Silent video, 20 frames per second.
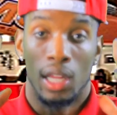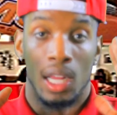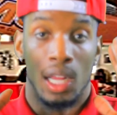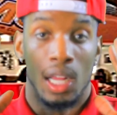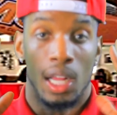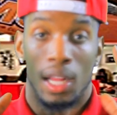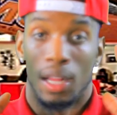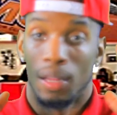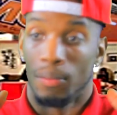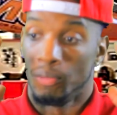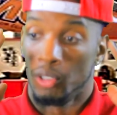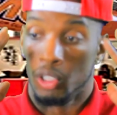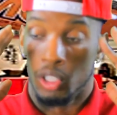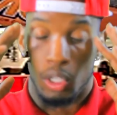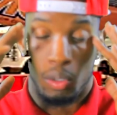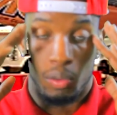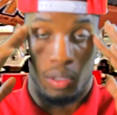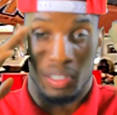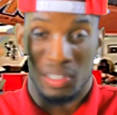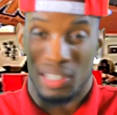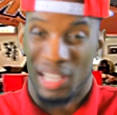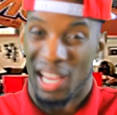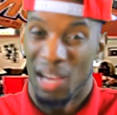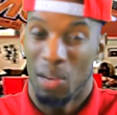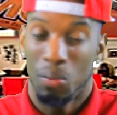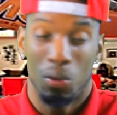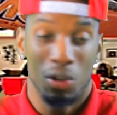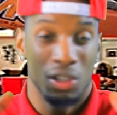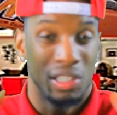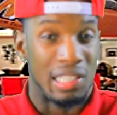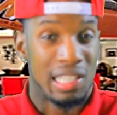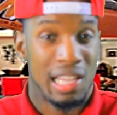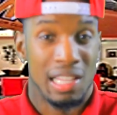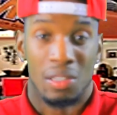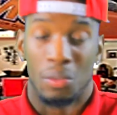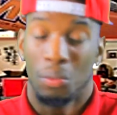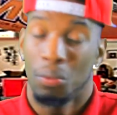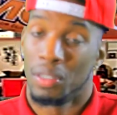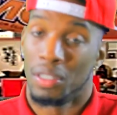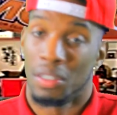You know, the scam word is out
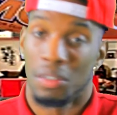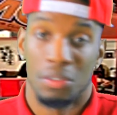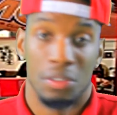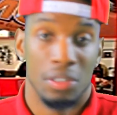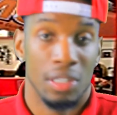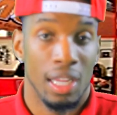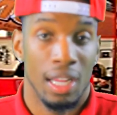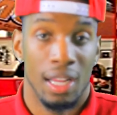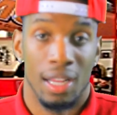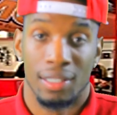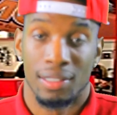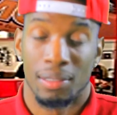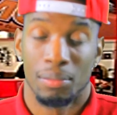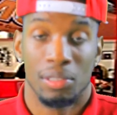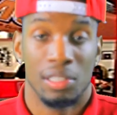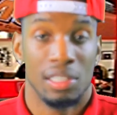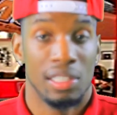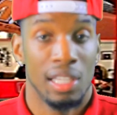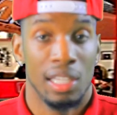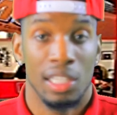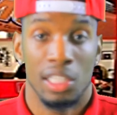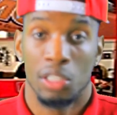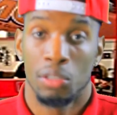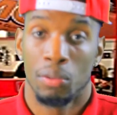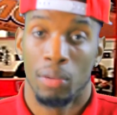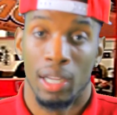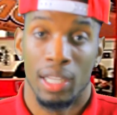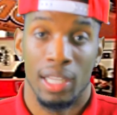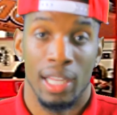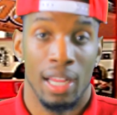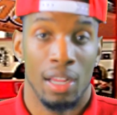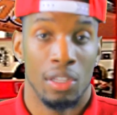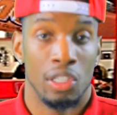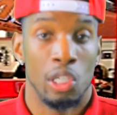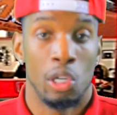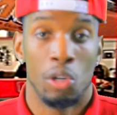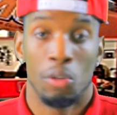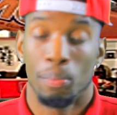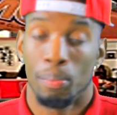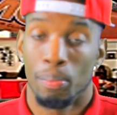the window, you guys. I'm just telling you right now,
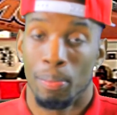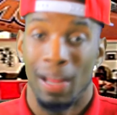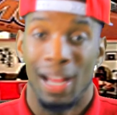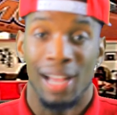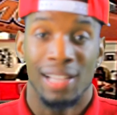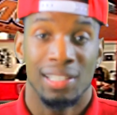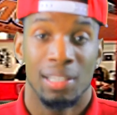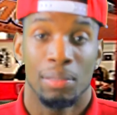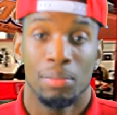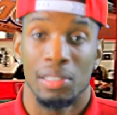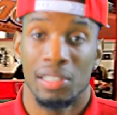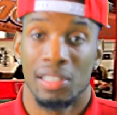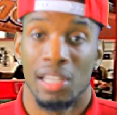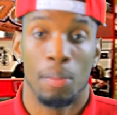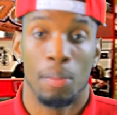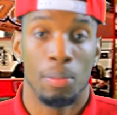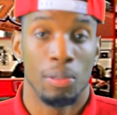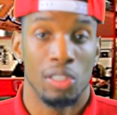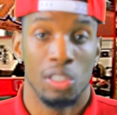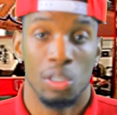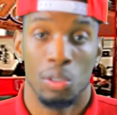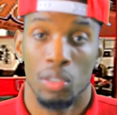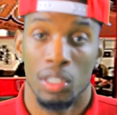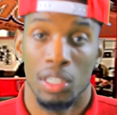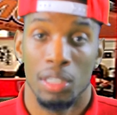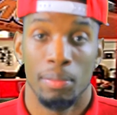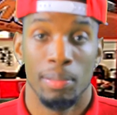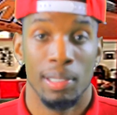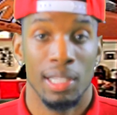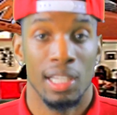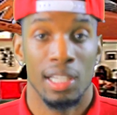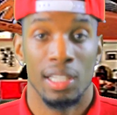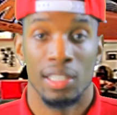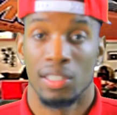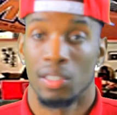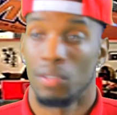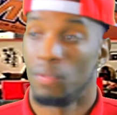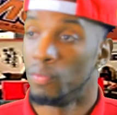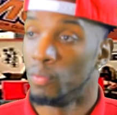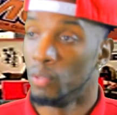don't pass up opportunity
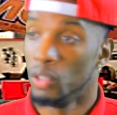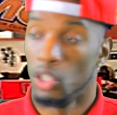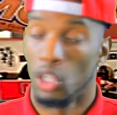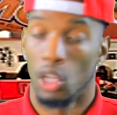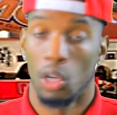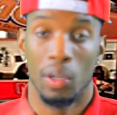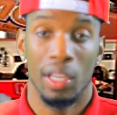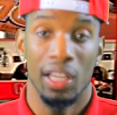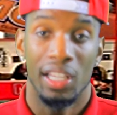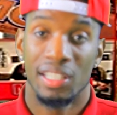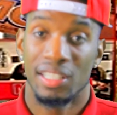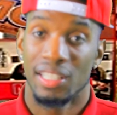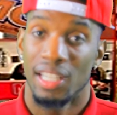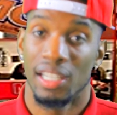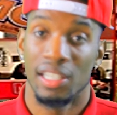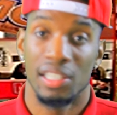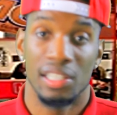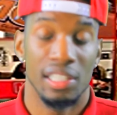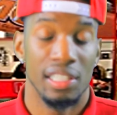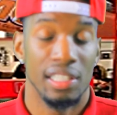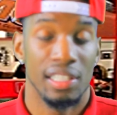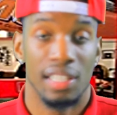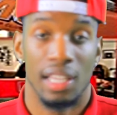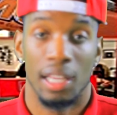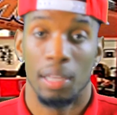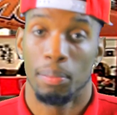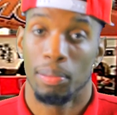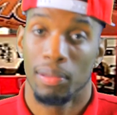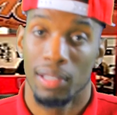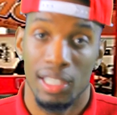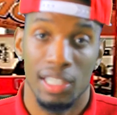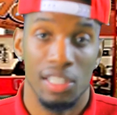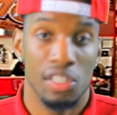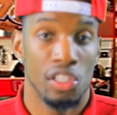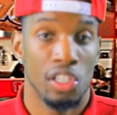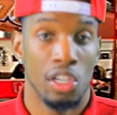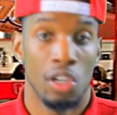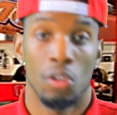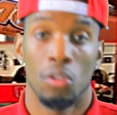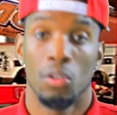because of, you know, he say, she say. Please
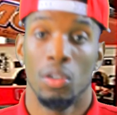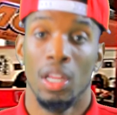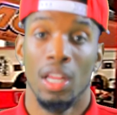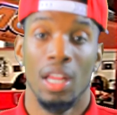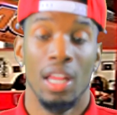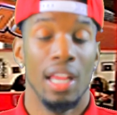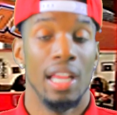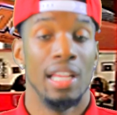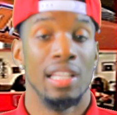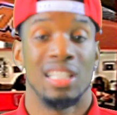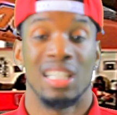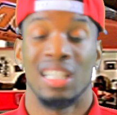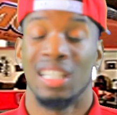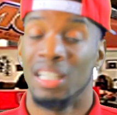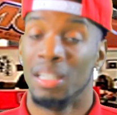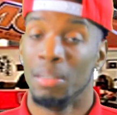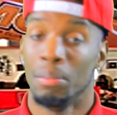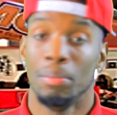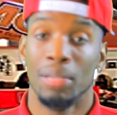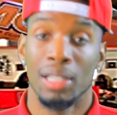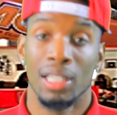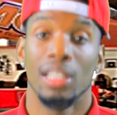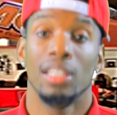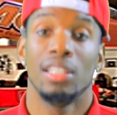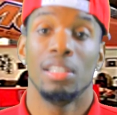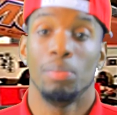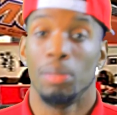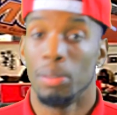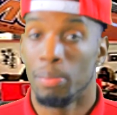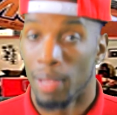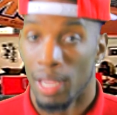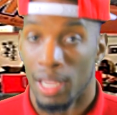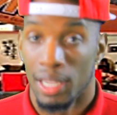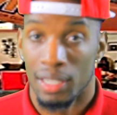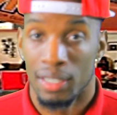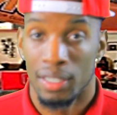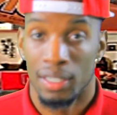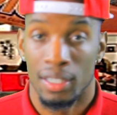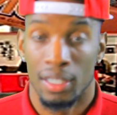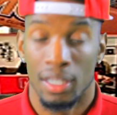don't. It's good money to be
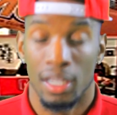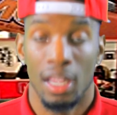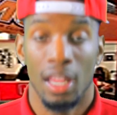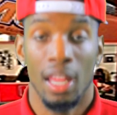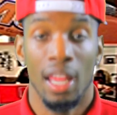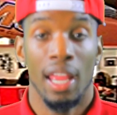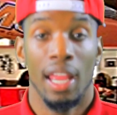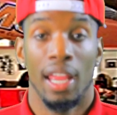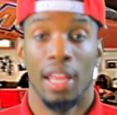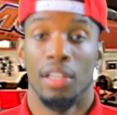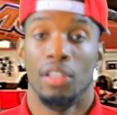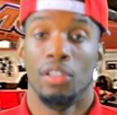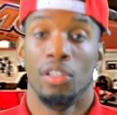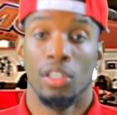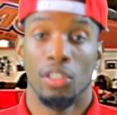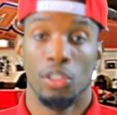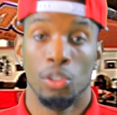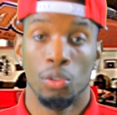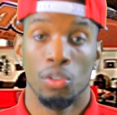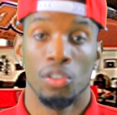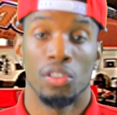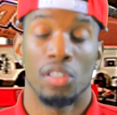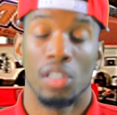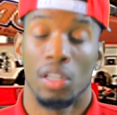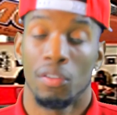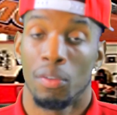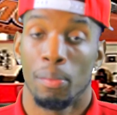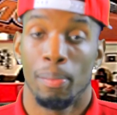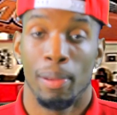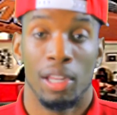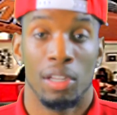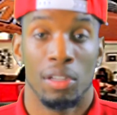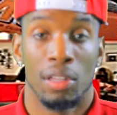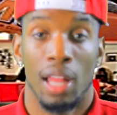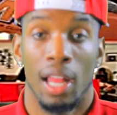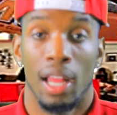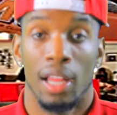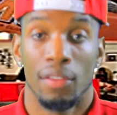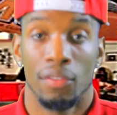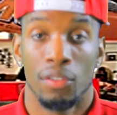made here, and you deserve a better
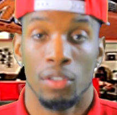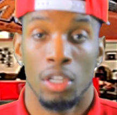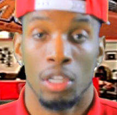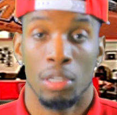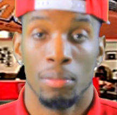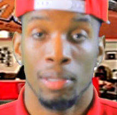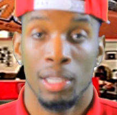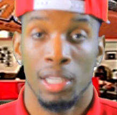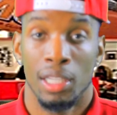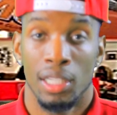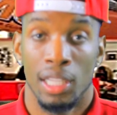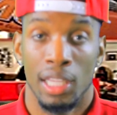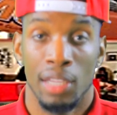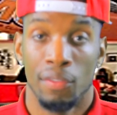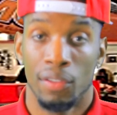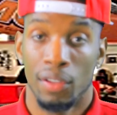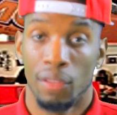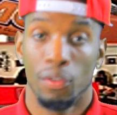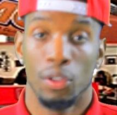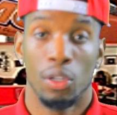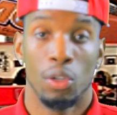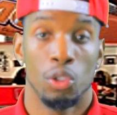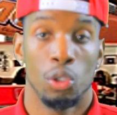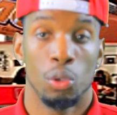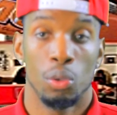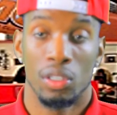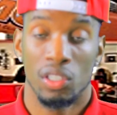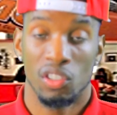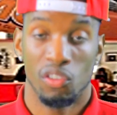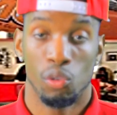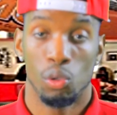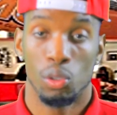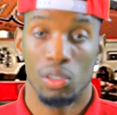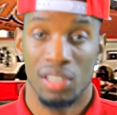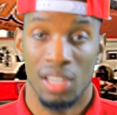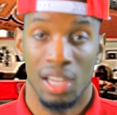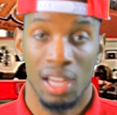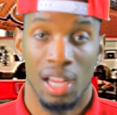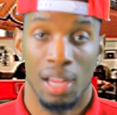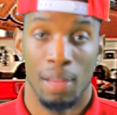life. You know what I mean? Even if you don't do this full
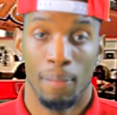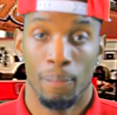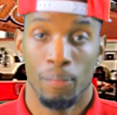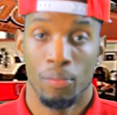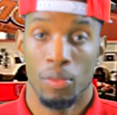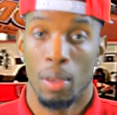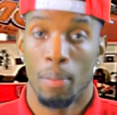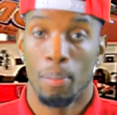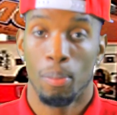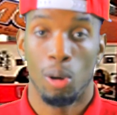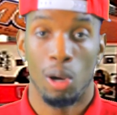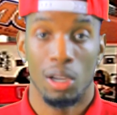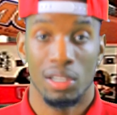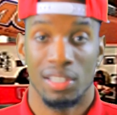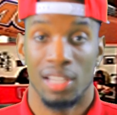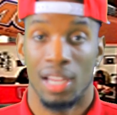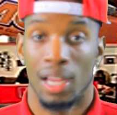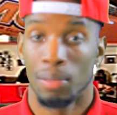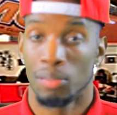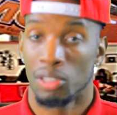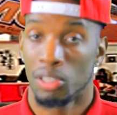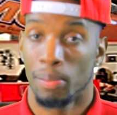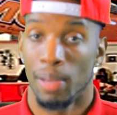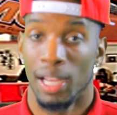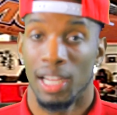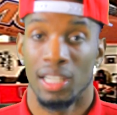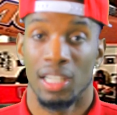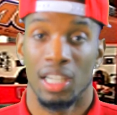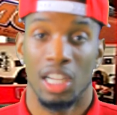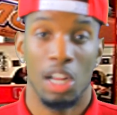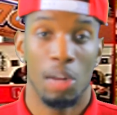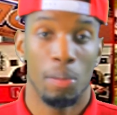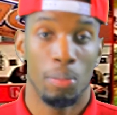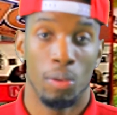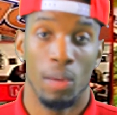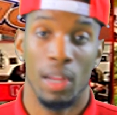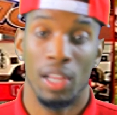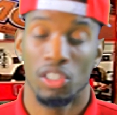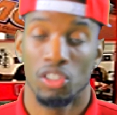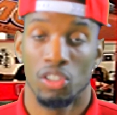time, part time, just making a
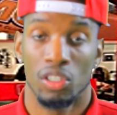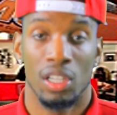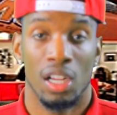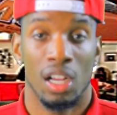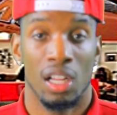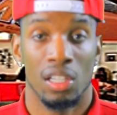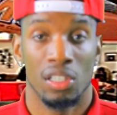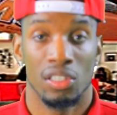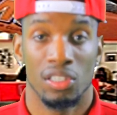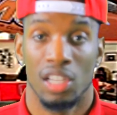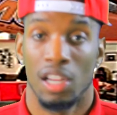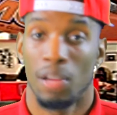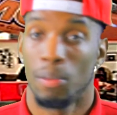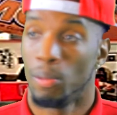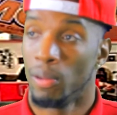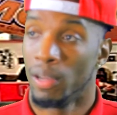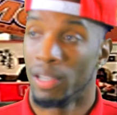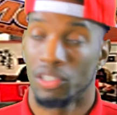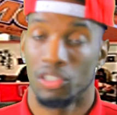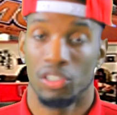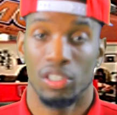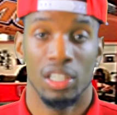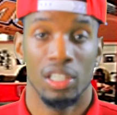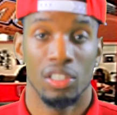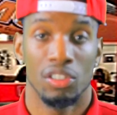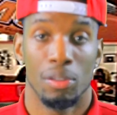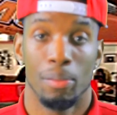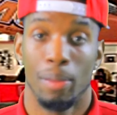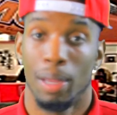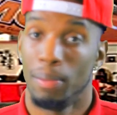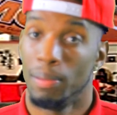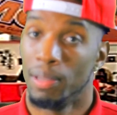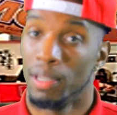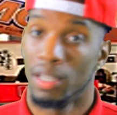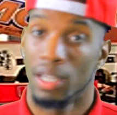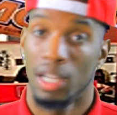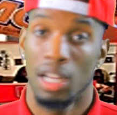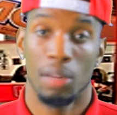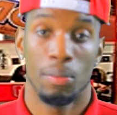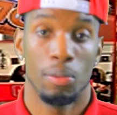couple extra dollars, a couple extra hundred, maybe
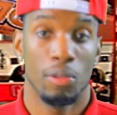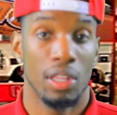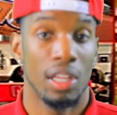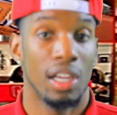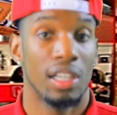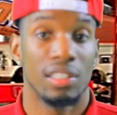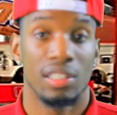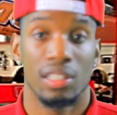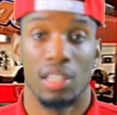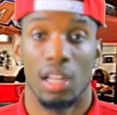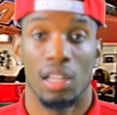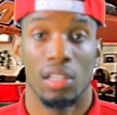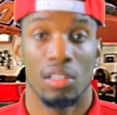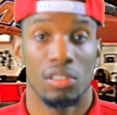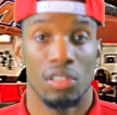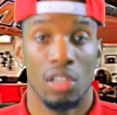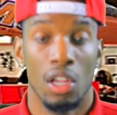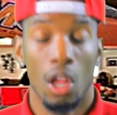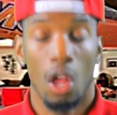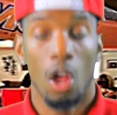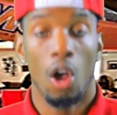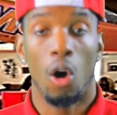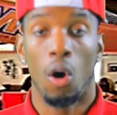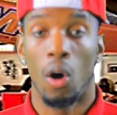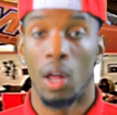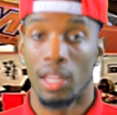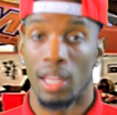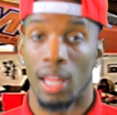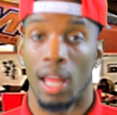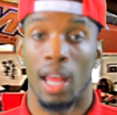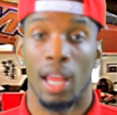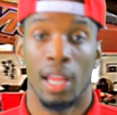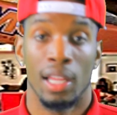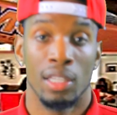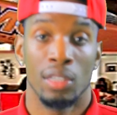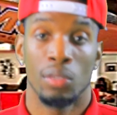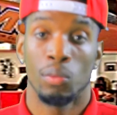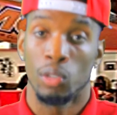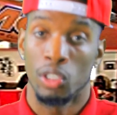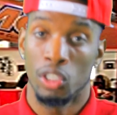a couple $1,000
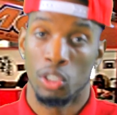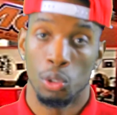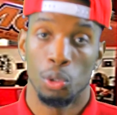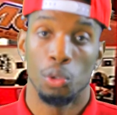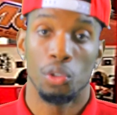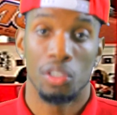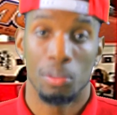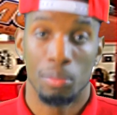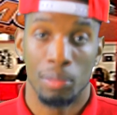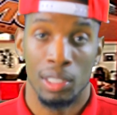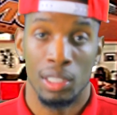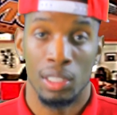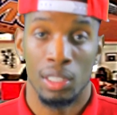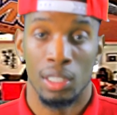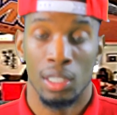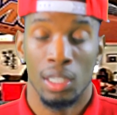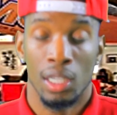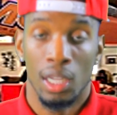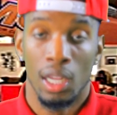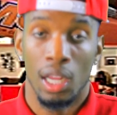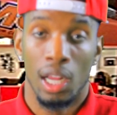online would do you some good.